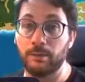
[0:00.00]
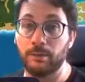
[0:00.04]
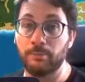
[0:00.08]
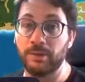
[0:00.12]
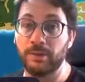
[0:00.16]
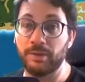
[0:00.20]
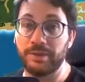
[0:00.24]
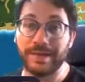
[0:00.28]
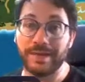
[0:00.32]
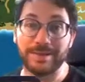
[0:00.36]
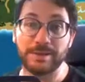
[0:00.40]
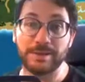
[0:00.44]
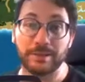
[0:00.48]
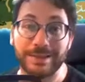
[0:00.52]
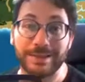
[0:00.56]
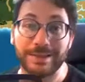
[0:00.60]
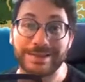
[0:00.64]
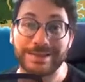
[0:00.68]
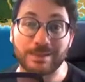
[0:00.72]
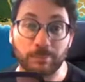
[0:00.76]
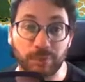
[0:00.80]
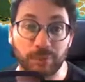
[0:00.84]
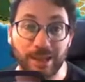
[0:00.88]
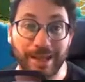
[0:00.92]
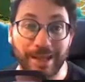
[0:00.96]
but that's at least
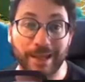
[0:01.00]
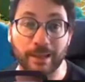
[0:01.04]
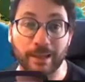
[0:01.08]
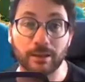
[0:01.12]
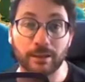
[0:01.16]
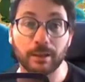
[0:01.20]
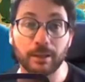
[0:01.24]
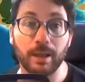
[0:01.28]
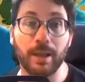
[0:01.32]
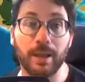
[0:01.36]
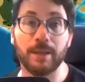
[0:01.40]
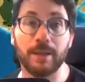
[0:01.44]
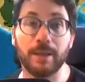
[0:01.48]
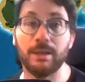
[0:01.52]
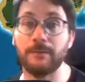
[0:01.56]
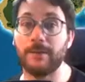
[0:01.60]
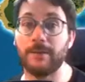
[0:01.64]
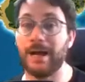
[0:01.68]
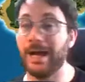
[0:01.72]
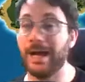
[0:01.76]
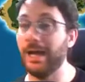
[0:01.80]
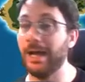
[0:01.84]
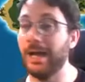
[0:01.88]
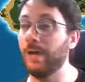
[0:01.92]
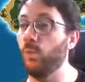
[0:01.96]
a plan. And if
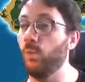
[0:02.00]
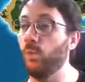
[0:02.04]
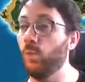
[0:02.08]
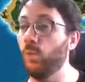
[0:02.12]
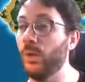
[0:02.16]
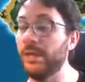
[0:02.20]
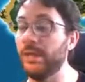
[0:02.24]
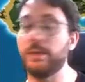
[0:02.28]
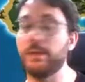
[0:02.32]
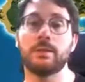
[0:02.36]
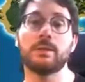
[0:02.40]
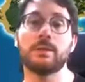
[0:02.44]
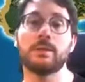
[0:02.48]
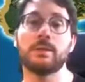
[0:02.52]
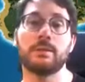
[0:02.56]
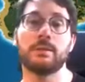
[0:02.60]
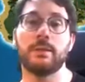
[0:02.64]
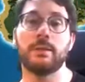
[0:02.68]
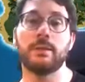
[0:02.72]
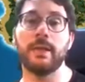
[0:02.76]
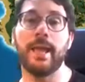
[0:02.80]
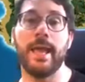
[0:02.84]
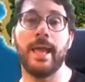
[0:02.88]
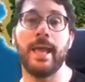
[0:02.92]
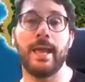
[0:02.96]
I witnessed
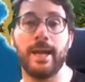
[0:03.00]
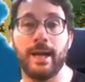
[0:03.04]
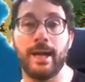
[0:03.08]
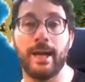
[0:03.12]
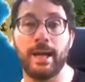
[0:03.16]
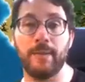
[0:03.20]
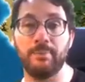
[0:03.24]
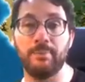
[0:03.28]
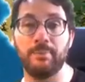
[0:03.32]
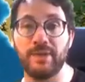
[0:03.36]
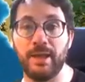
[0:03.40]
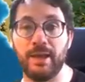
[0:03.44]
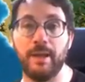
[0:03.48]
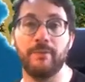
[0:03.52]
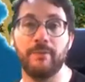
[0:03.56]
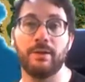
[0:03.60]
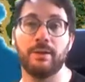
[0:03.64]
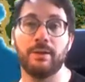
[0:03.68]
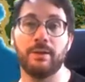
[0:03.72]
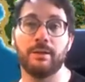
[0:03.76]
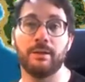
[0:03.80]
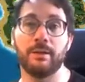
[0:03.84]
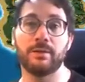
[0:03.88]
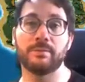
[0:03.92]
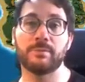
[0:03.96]
the AI behaving
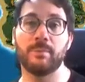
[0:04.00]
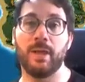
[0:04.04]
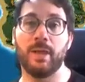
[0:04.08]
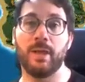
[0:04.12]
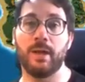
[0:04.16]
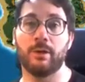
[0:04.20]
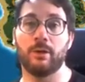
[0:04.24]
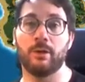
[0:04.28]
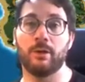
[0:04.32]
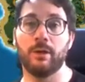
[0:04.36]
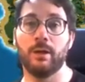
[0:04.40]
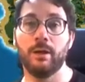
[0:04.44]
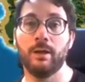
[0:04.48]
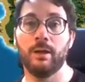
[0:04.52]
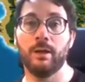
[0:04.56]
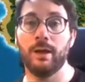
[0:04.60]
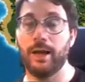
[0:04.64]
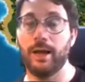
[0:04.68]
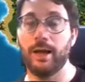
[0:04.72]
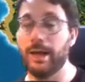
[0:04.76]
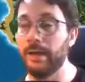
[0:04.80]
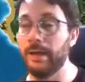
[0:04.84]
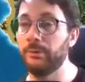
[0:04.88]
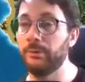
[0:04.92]
in this manner, I